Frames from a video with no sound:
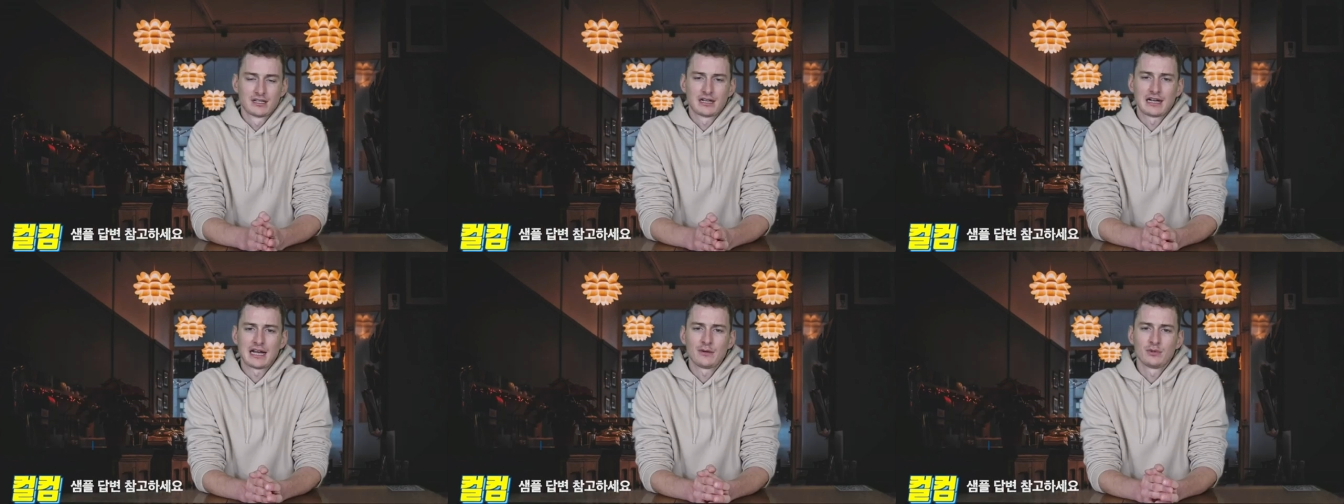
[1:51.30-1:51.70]

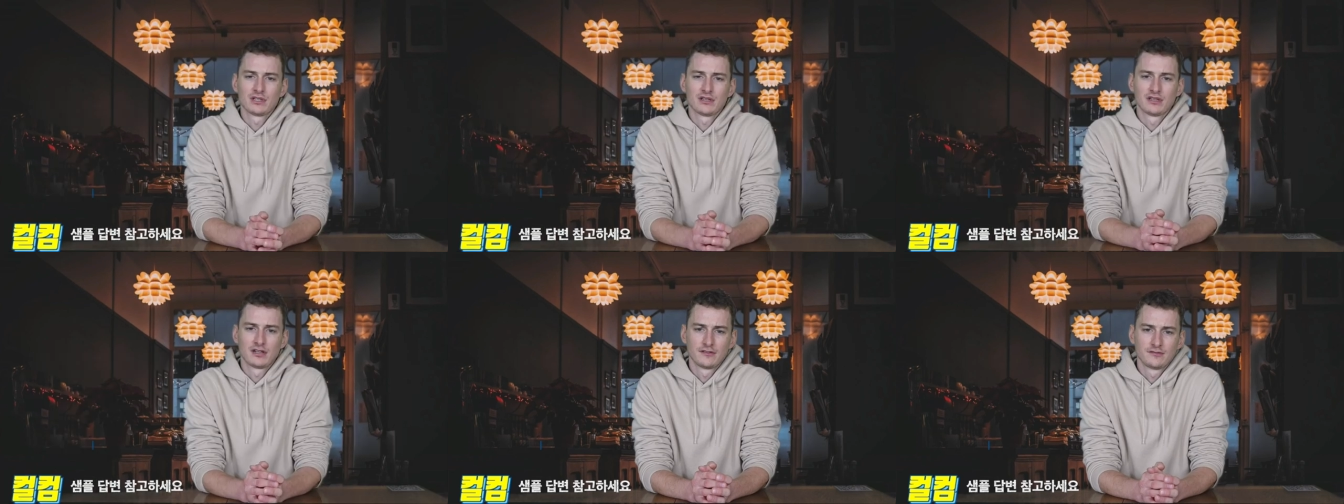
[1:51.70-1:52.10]
I would
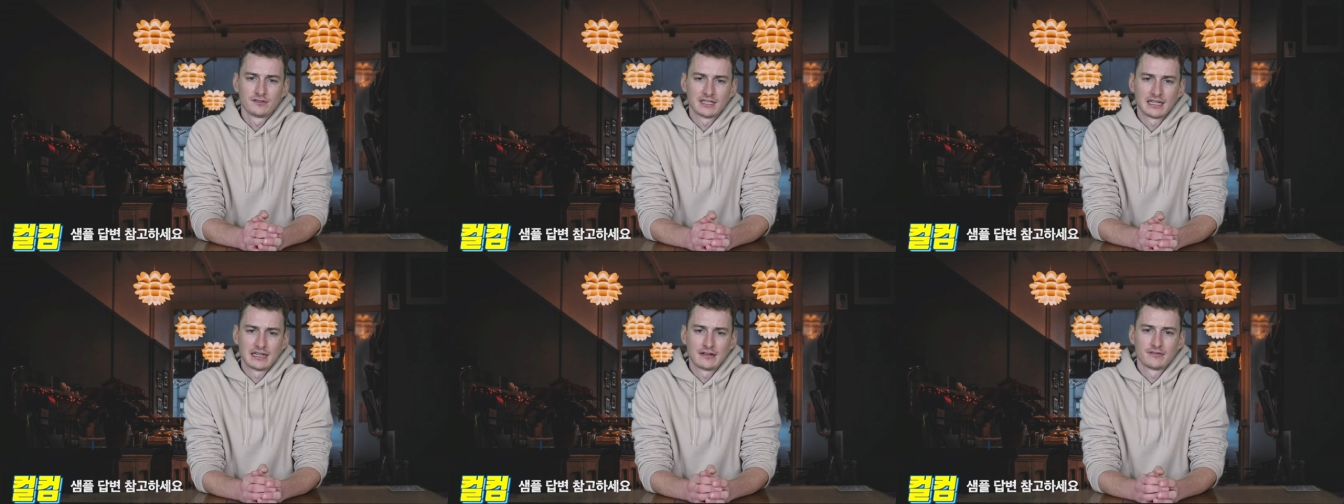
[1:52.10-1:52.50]
love
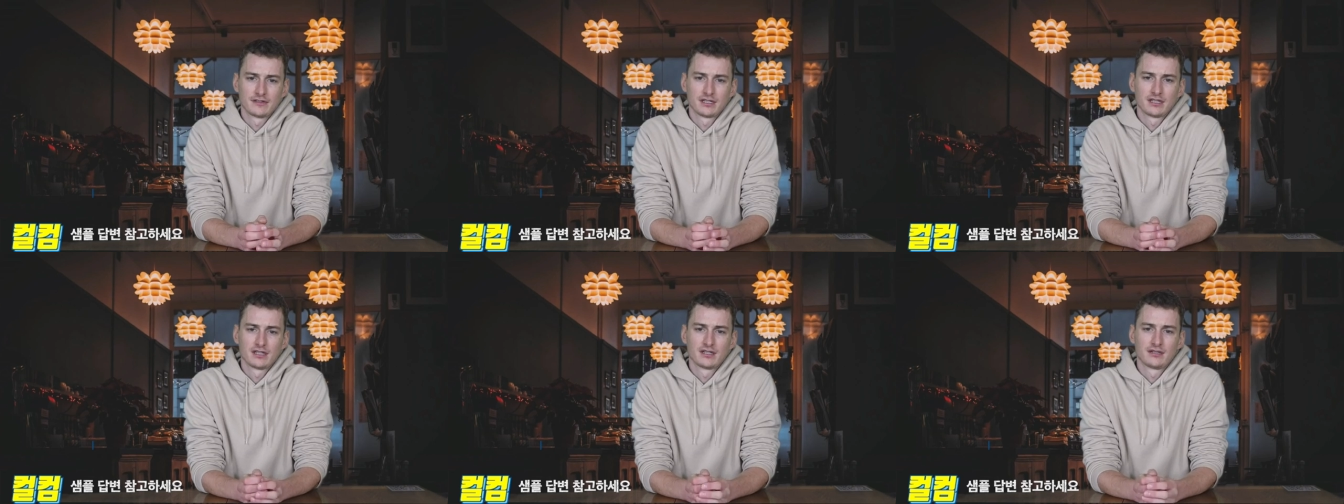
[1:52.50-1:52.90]
to have
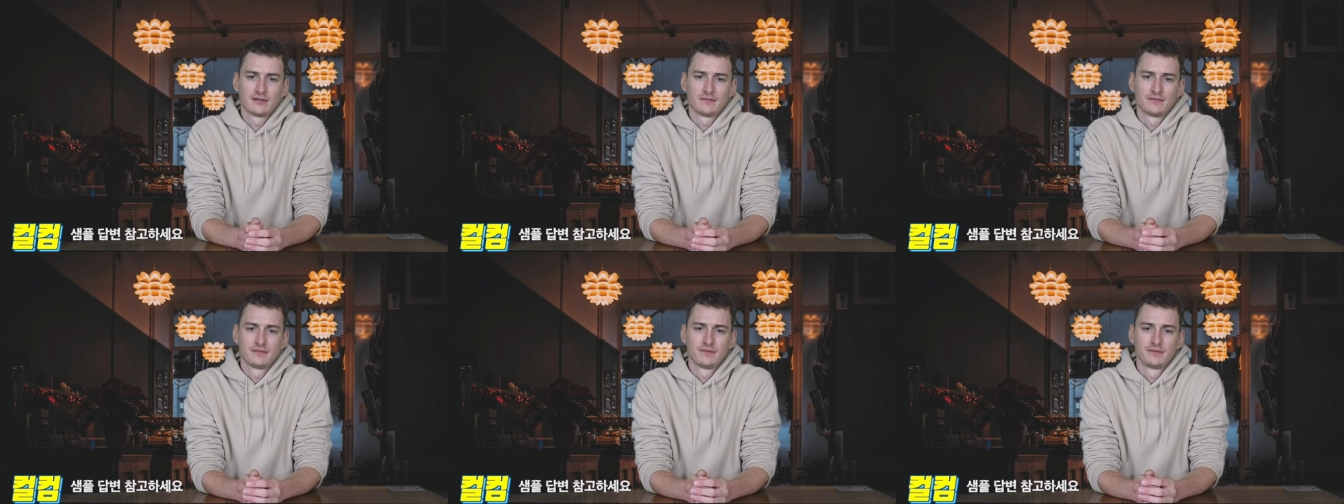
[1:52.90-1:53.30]
a
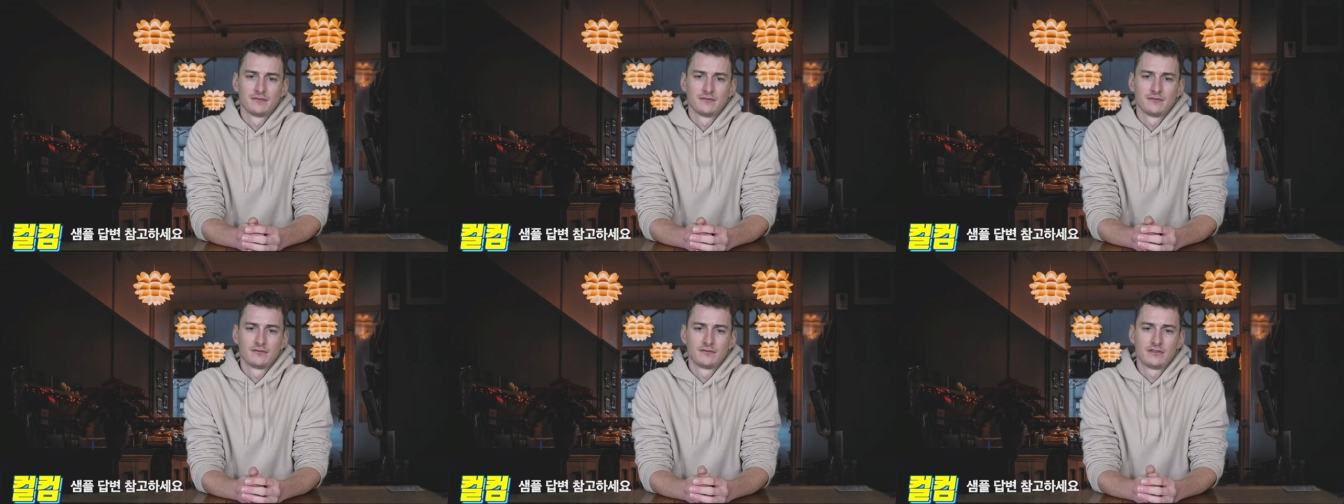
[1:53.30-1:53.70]

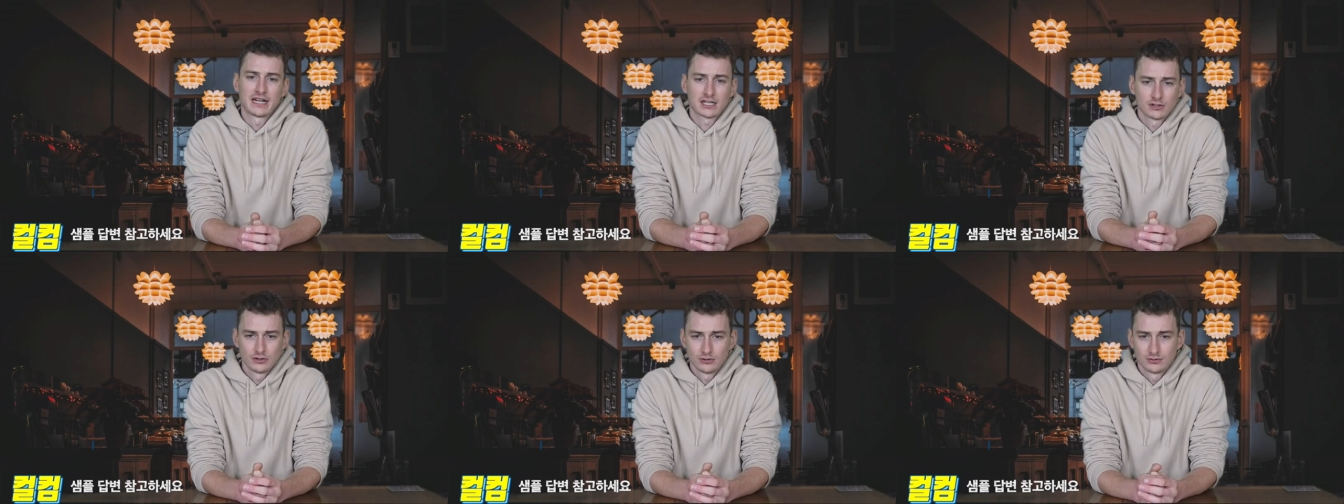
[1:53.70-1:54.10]

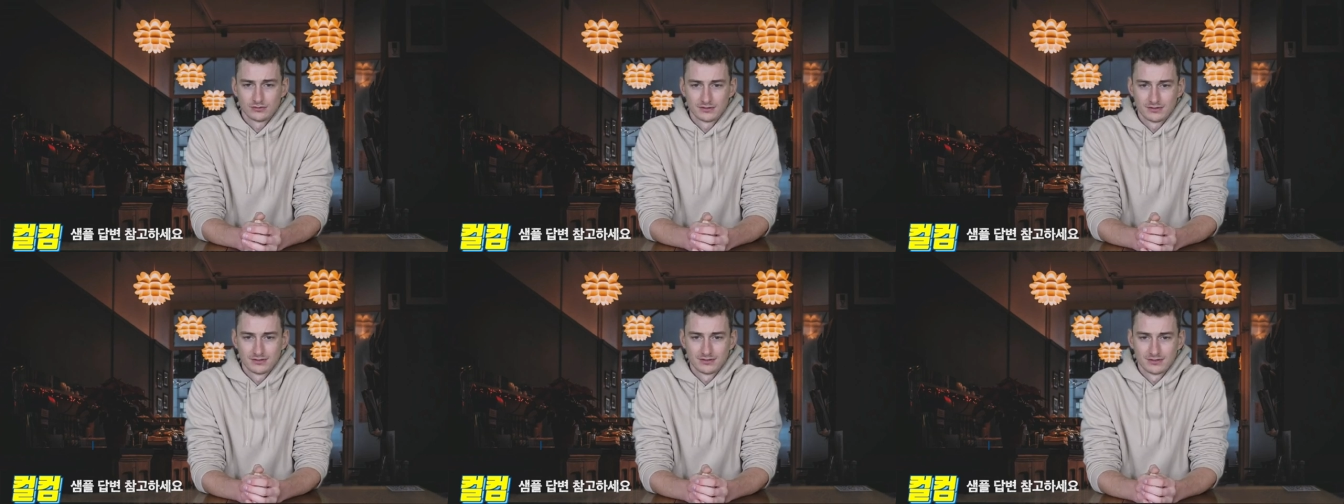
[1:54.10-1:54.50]

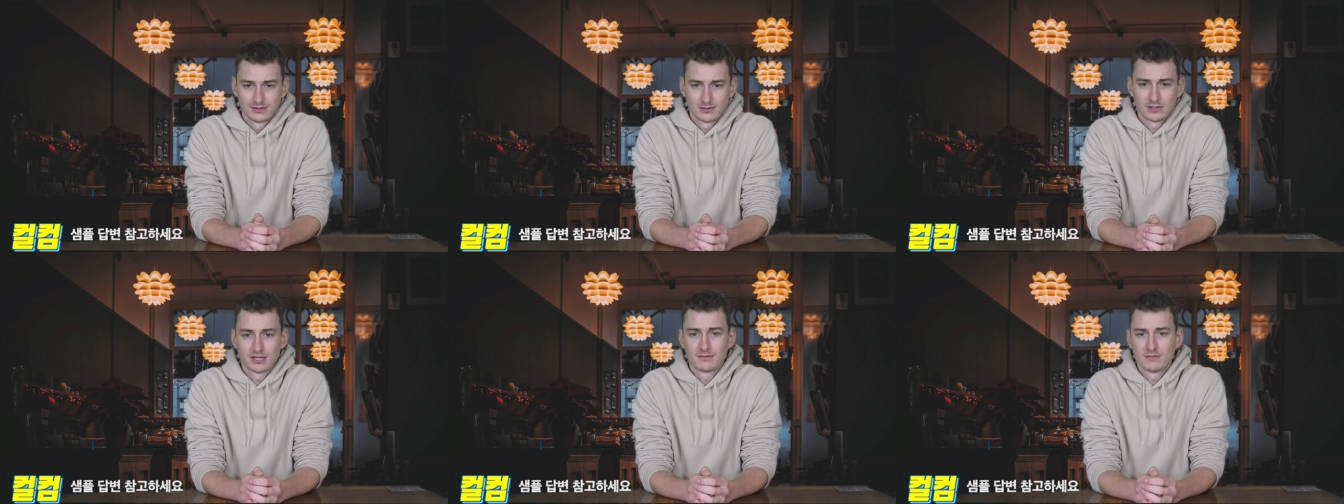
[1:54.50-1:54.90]
raccoon
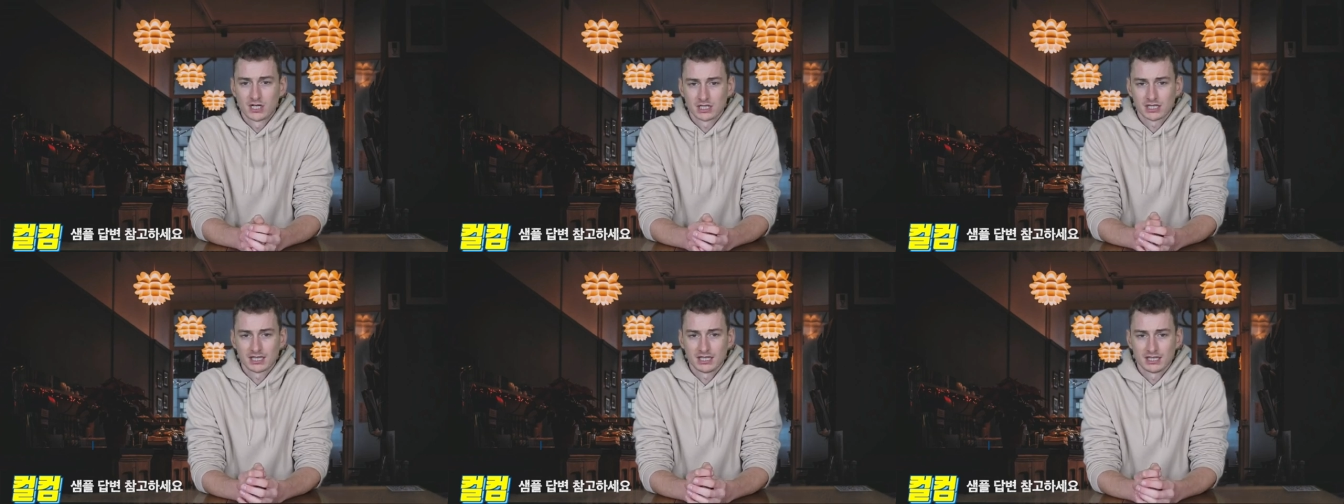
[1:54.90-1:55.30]
or a
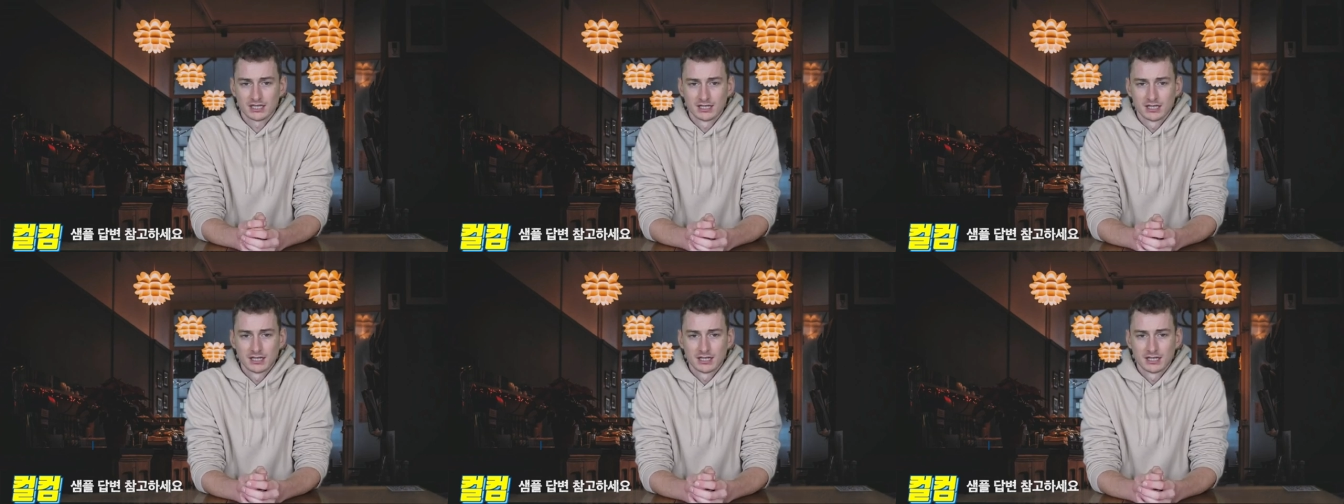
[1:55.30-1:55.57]
monkey.